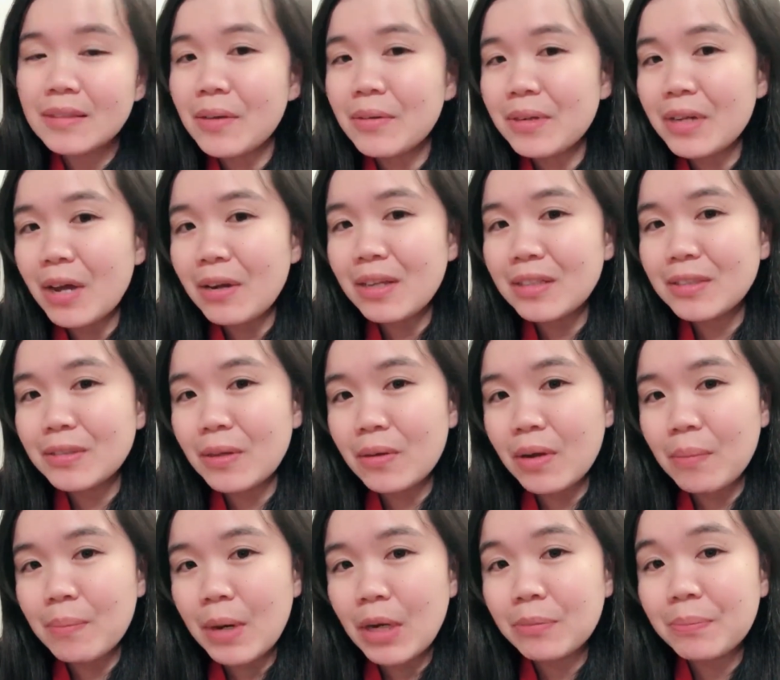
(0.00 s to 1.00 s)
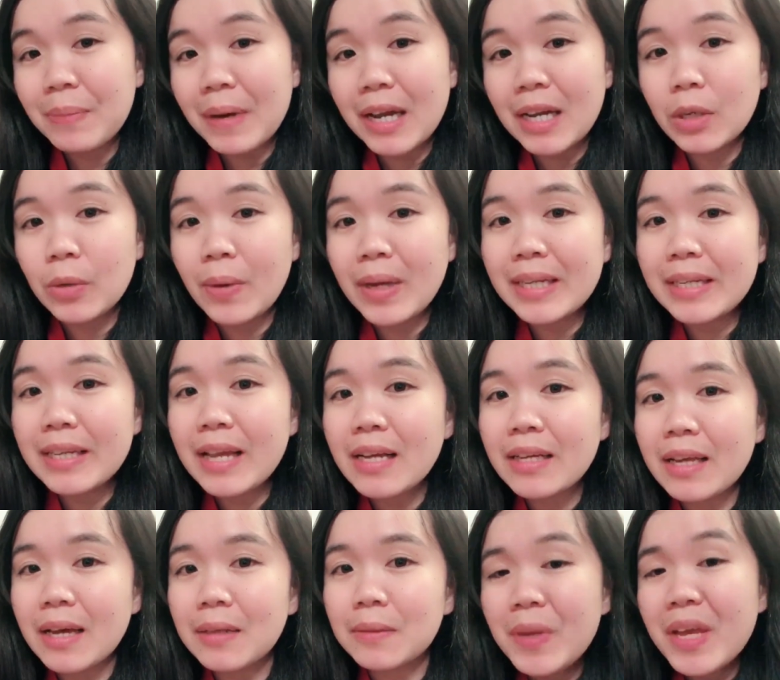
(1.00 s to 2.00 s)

So now let's talk about Bailu and Yang Yang.